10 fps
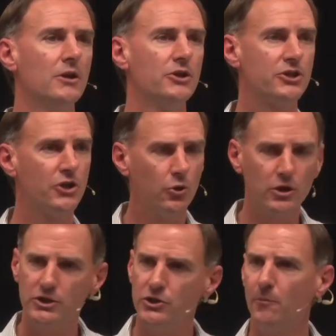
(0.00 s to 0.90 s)
soak
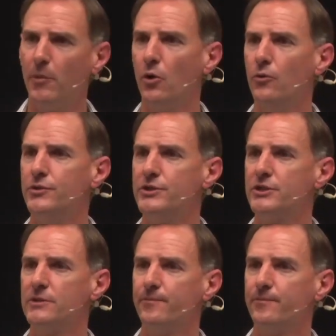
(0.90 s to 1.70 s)
into your bones.